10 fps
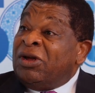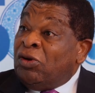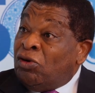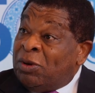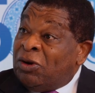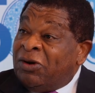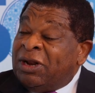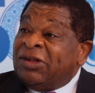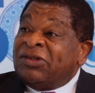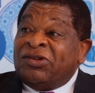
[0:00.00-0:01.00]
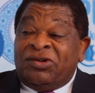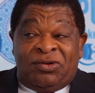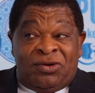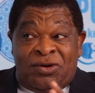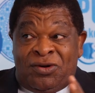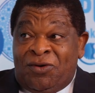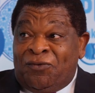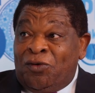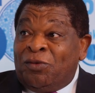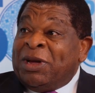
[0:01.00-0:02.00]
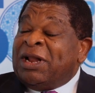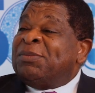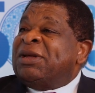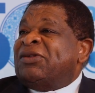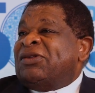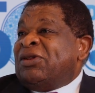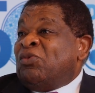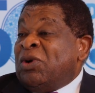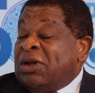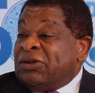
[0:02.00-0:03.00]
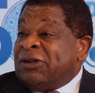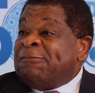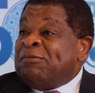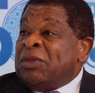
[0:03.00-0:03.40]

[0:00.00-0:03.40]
the global organization of all parliaments in the world,